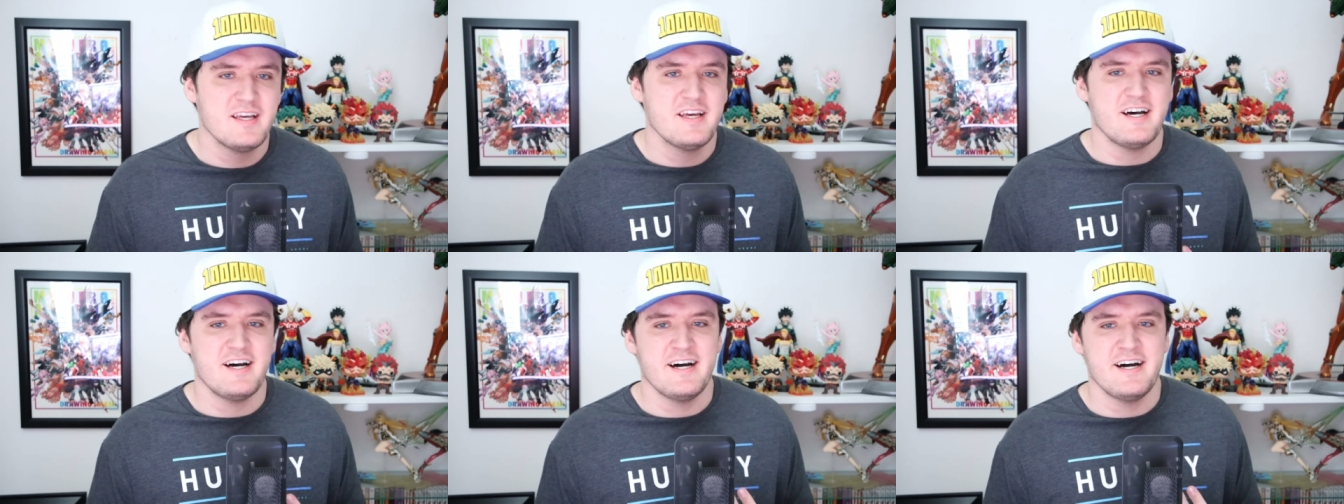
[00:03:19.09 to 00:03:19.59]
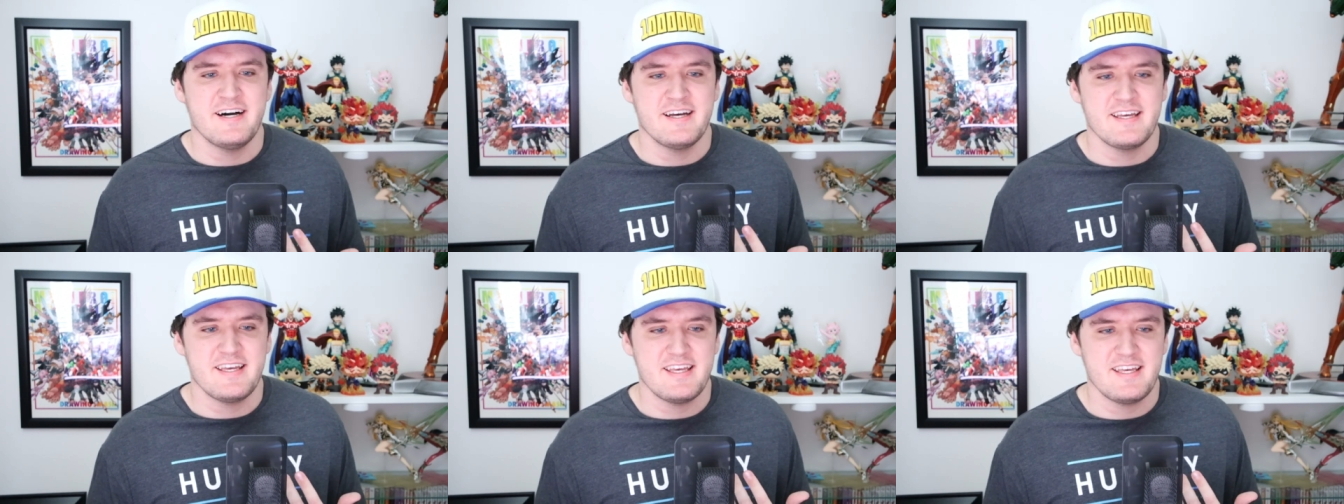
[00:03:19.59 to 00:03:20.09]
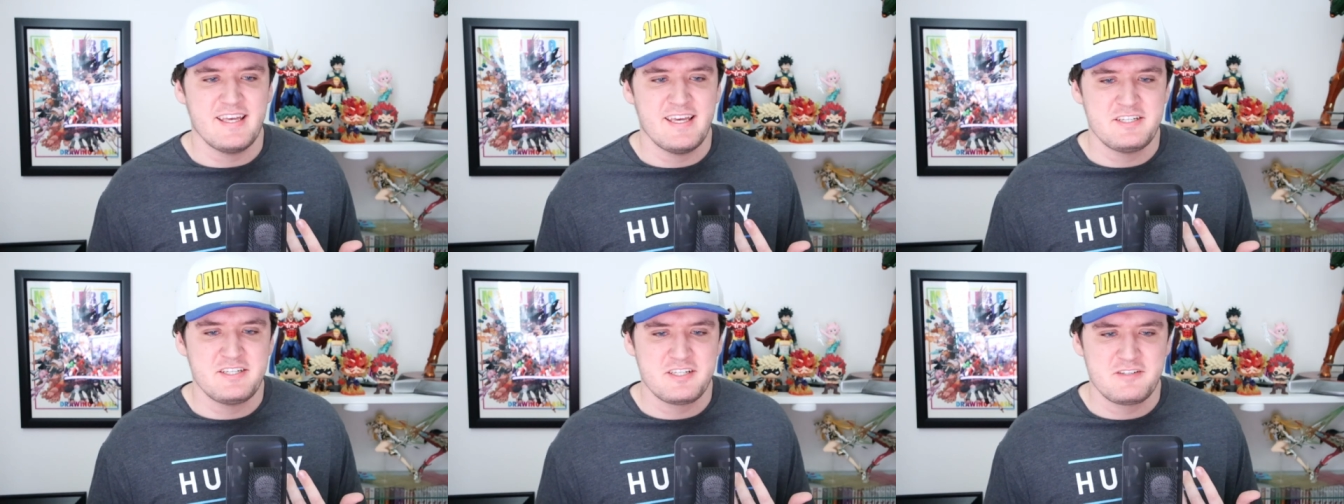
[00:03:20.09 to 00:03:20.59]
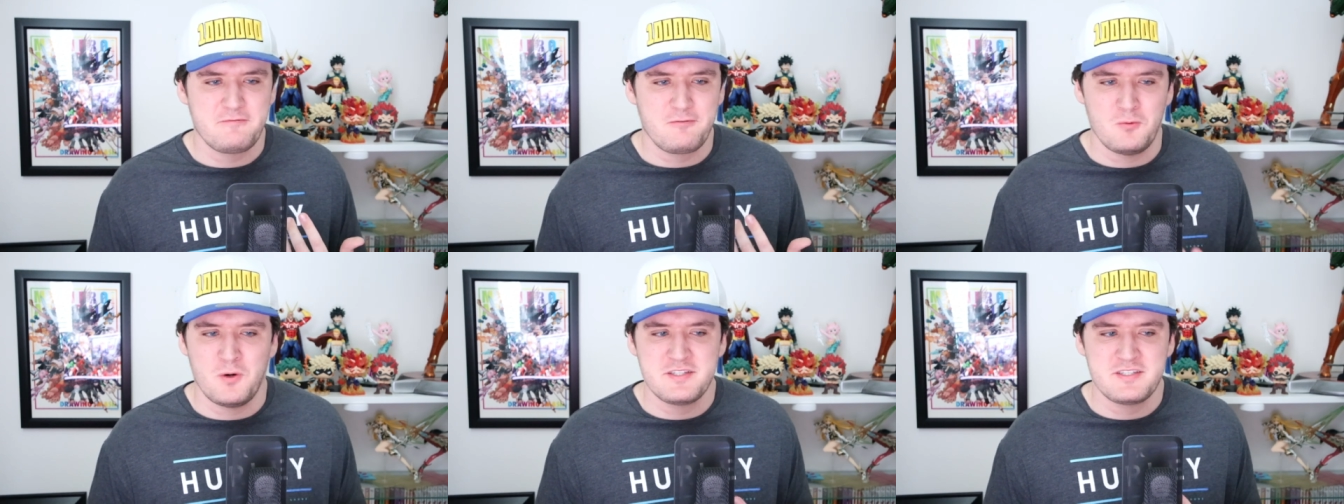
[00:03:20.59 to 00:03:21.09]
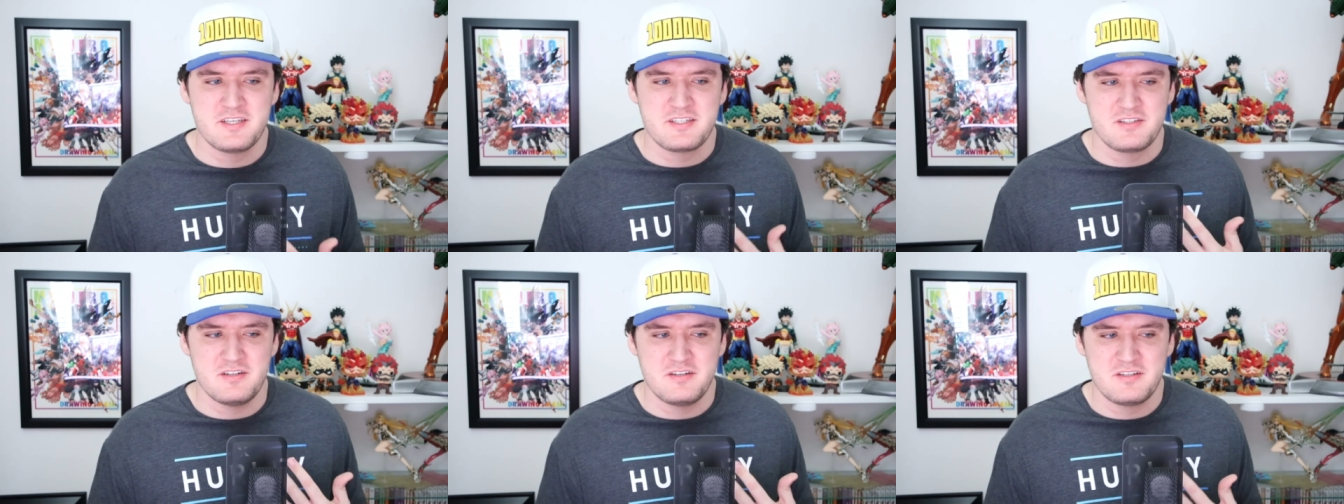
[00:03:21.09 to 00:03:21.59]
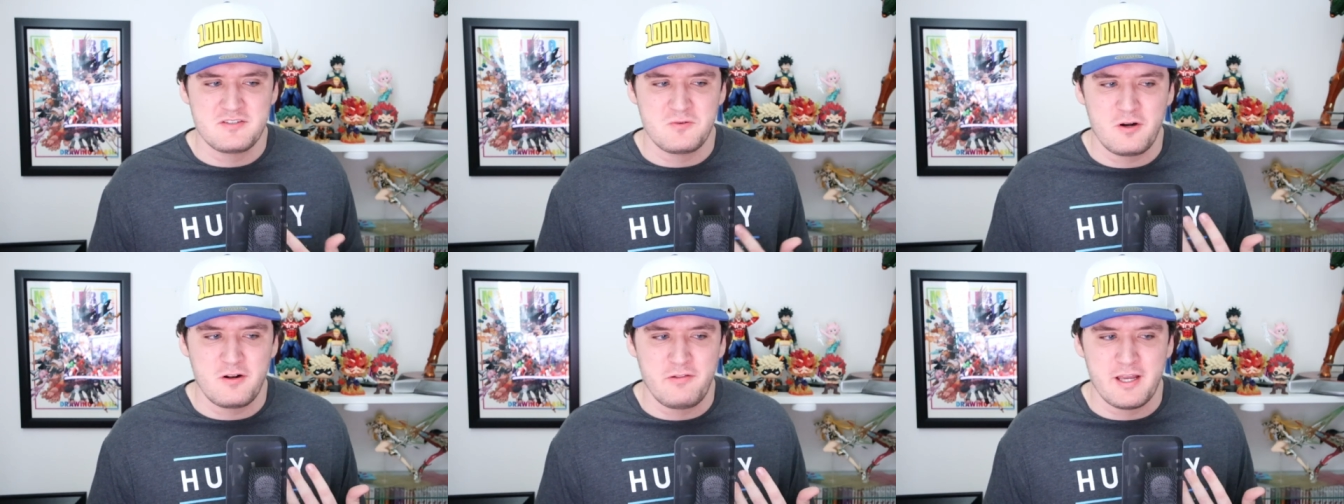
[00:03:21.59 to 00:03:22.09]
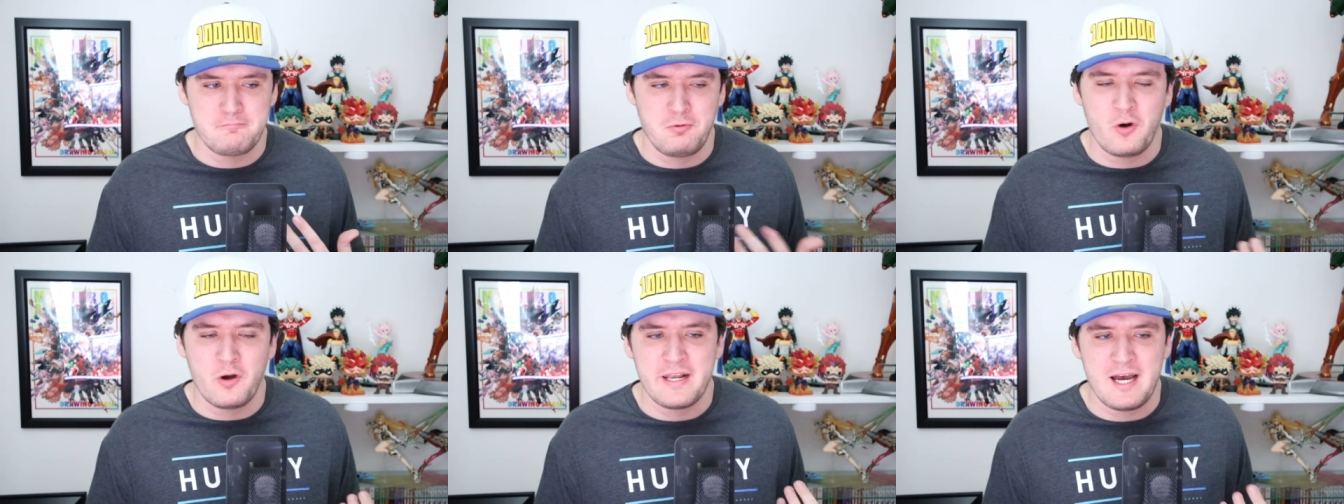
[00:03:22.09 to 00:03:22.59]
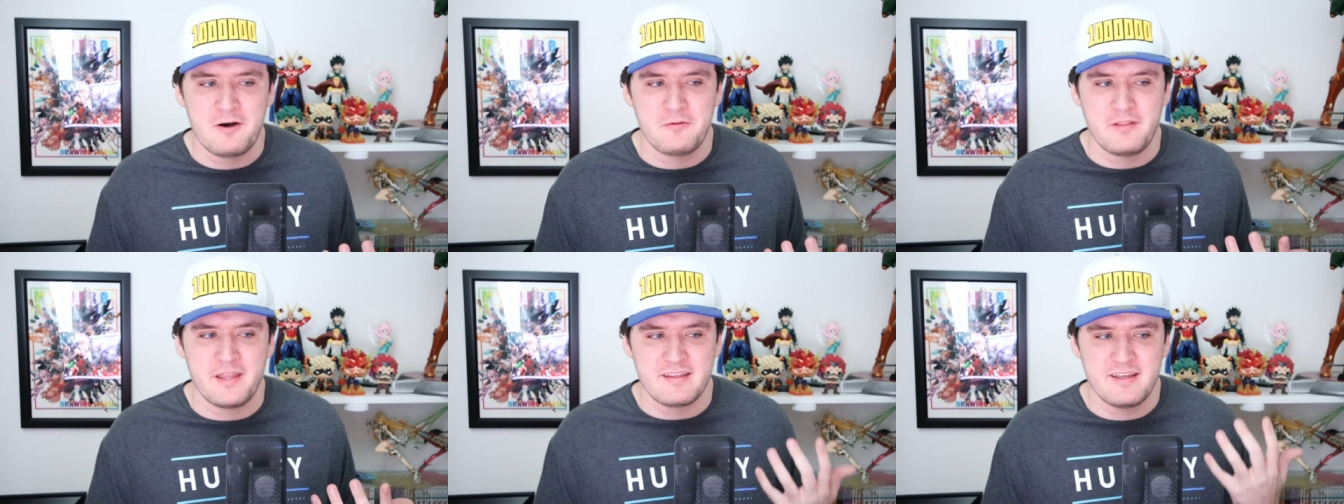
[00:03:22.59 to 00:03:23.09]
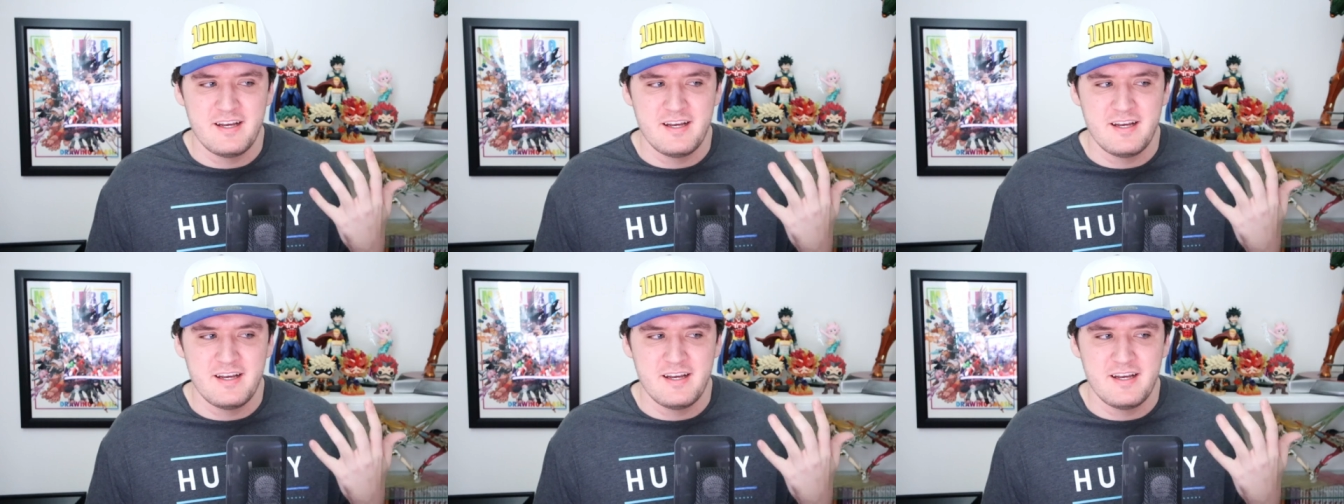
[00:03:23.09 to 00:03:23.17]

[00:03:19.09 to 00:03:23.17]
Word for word: Uh, and just for once, just, just sort of like point out like